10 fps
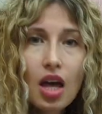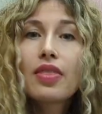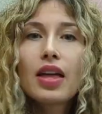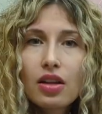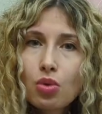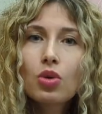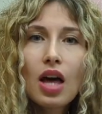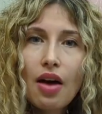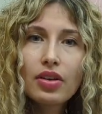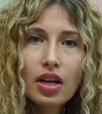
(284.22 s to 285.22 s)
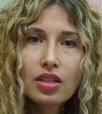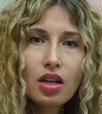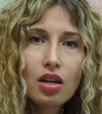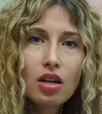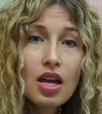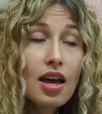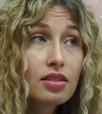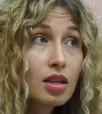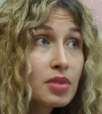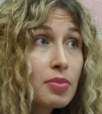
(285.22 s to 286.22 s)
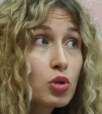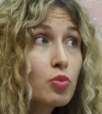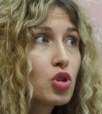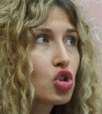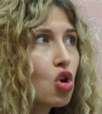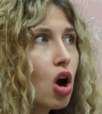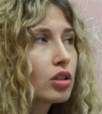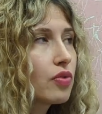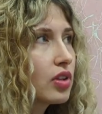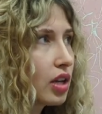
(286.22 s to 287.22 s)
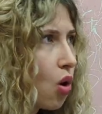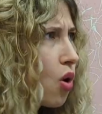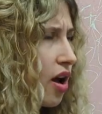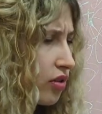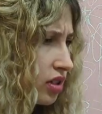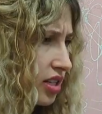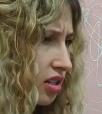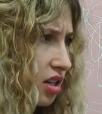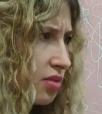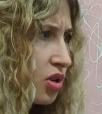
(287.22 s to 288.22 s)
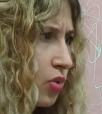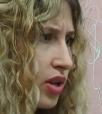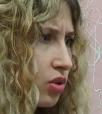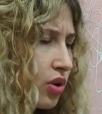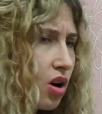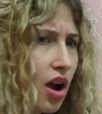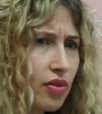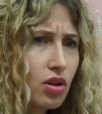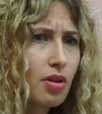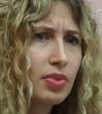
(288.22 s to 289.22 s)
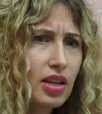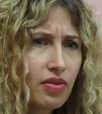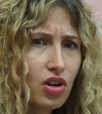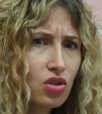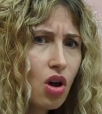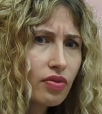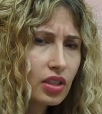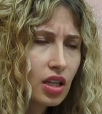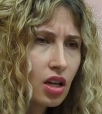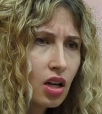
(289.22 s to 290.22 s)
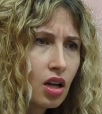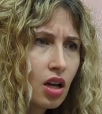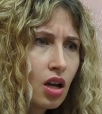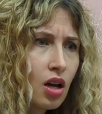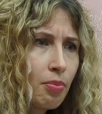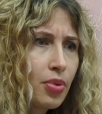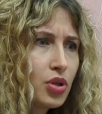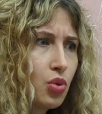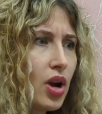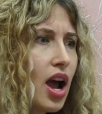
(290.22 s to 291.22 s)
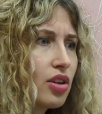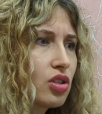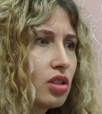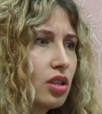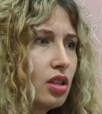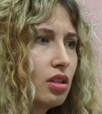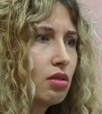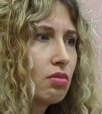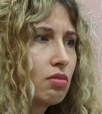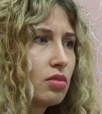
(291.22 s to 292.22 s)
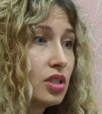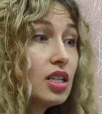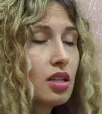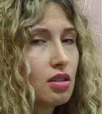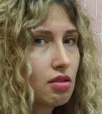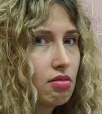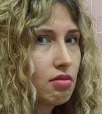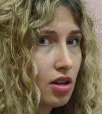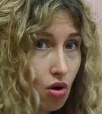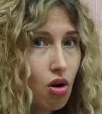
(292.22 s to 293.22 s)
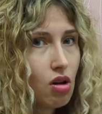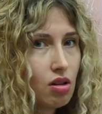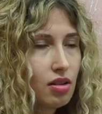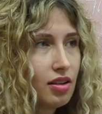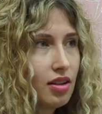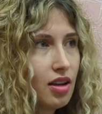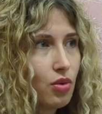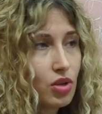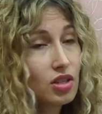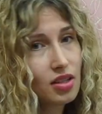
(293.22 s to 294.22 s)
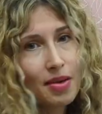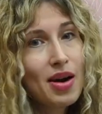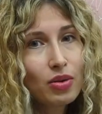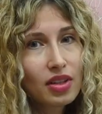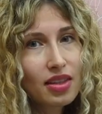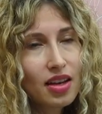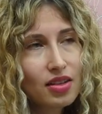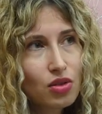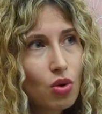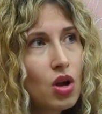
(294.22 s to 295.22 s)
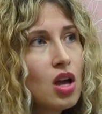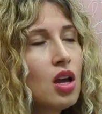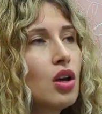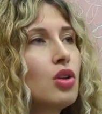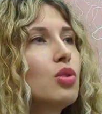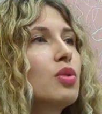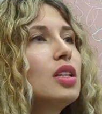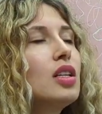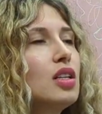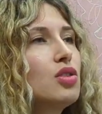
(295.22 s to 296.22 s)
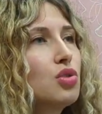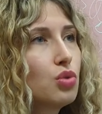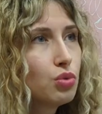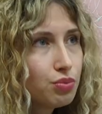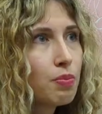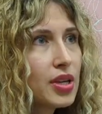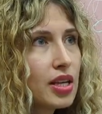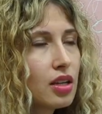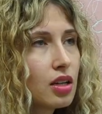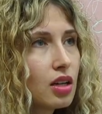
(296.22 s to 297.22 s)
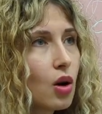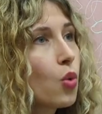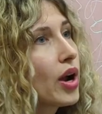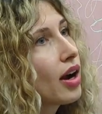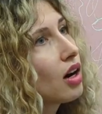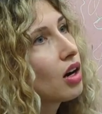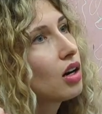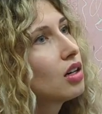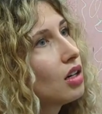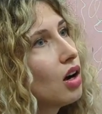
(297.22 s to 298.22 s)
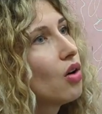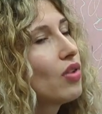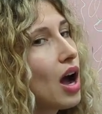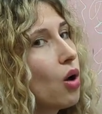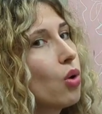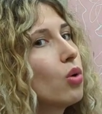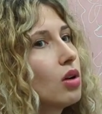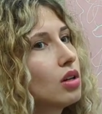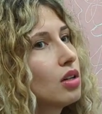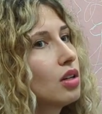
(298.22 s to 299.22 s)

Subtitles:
And then you will have an idea. And sometimes you'll be shocked if you're like, oh, I thought I did a diminuendo here. I thought I played very softly, but you actually didn't at all. It didn't come out like that. So you really need to be aware of how